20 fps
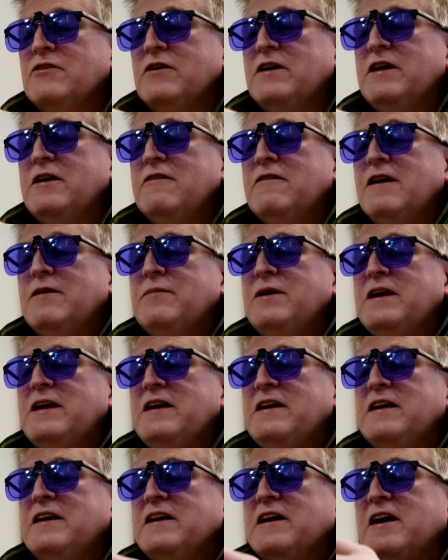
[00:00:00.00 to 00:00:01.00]
Here I'm
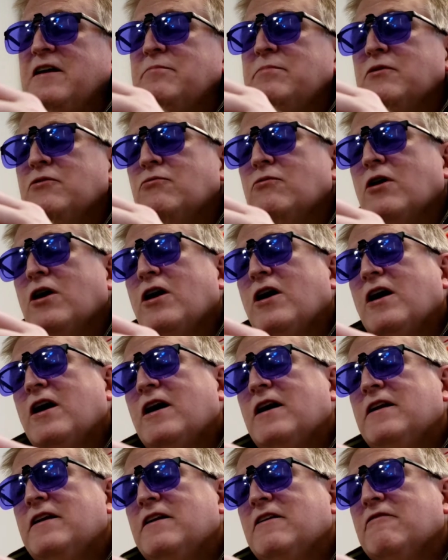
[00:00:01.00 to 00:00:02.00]
heating up a
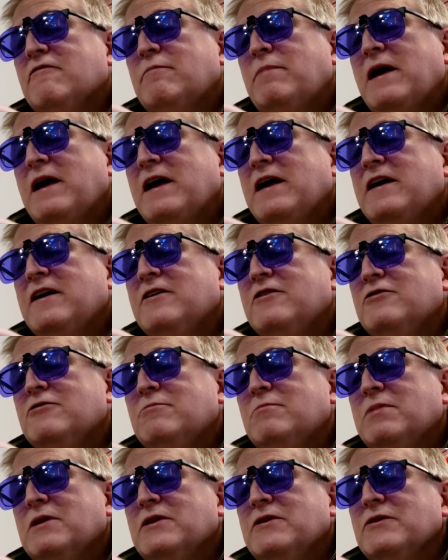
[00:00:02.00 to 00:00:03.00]
rod of pale
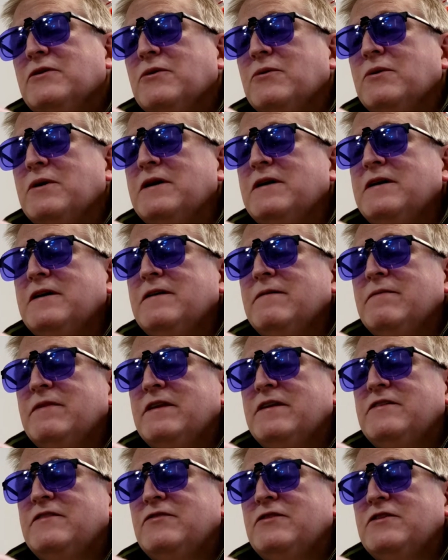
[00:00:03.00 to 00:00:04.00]
blue.
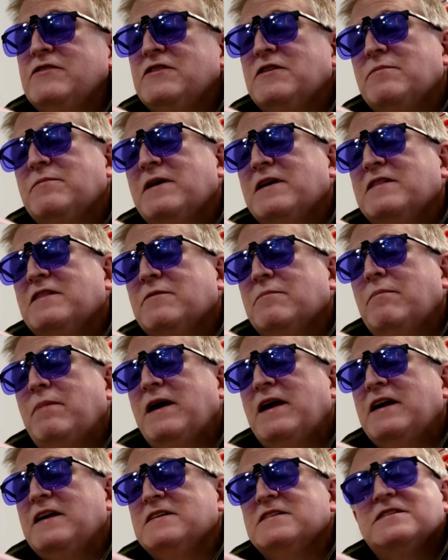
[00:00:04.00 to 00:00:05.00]
This is to make the
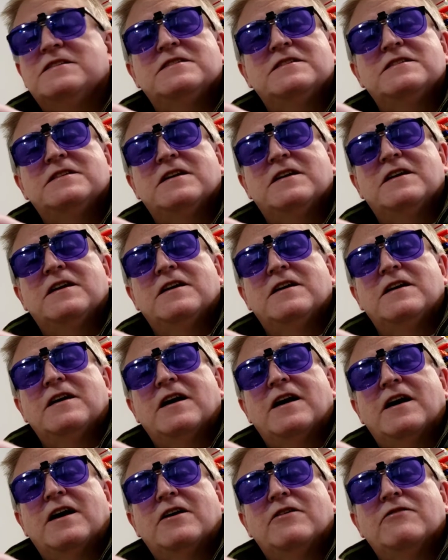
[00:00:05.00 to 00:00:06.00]
base
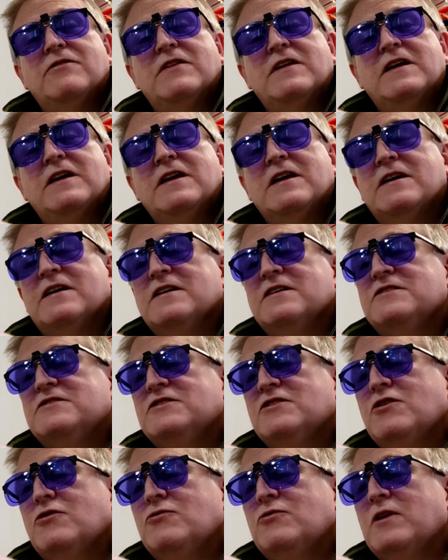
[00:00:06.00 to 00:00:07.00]
of the
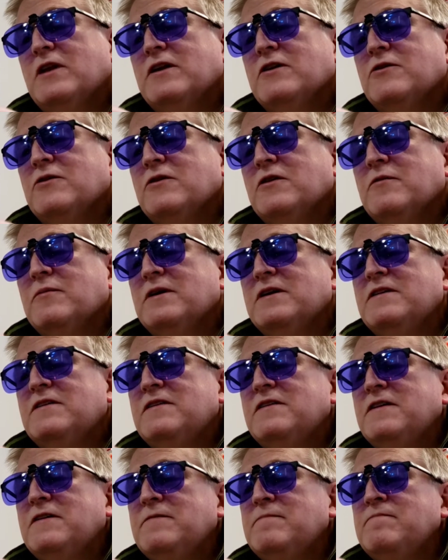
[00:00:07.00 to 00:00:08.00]
snowflake ornament.
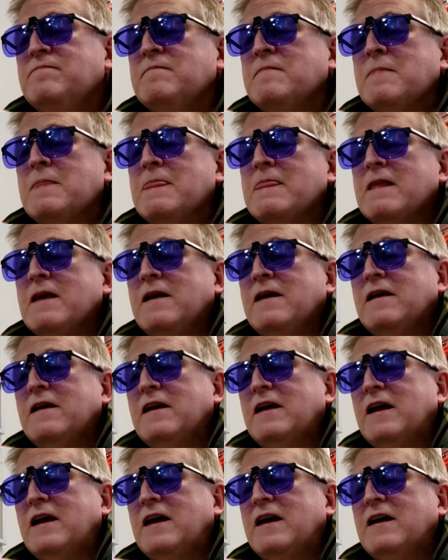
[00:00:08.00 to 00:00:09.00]

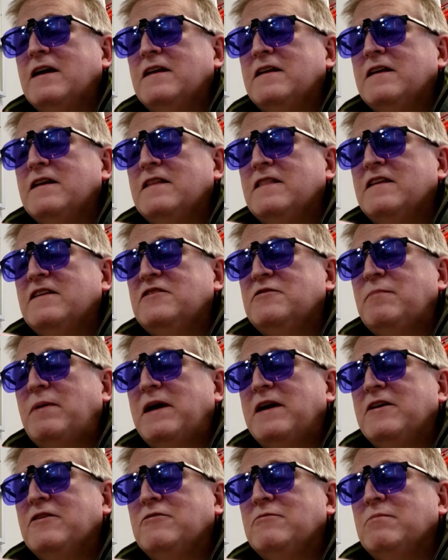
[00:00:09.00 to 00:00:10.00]
And this
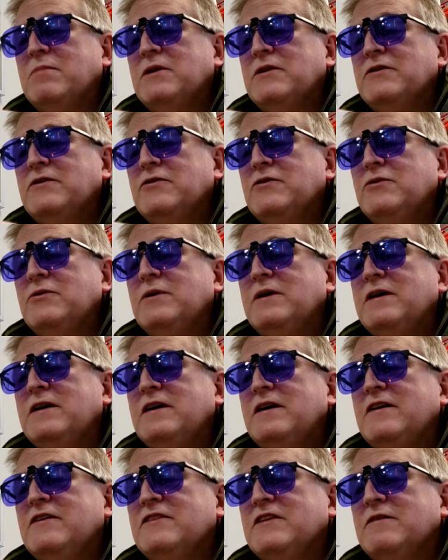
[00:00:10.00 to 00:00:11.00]
pale blue
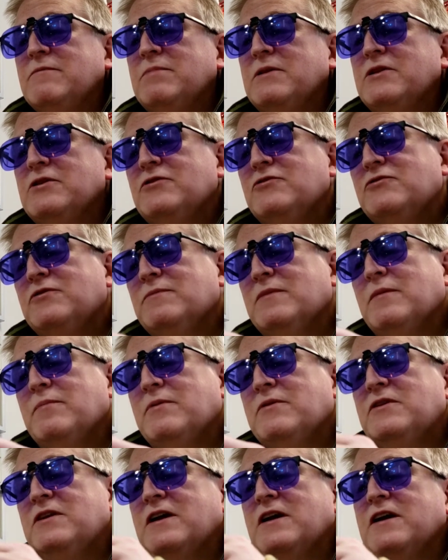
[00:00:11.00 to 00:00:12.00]
is a blue from a
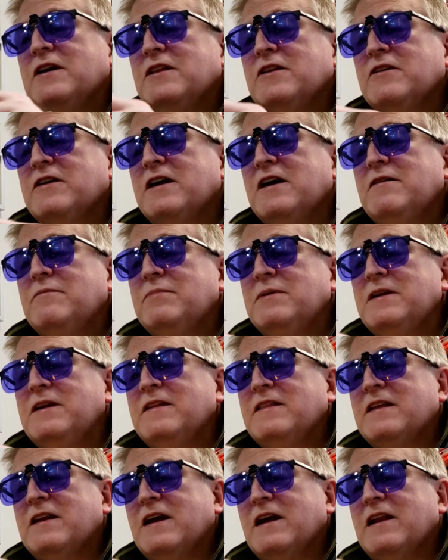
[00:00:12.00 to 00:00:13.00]
particular company
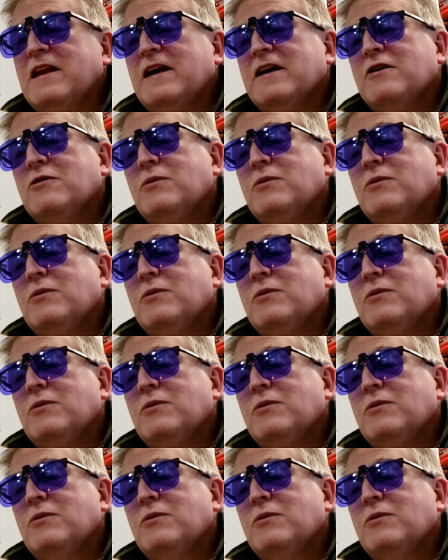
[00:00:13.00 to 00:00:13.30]
that I like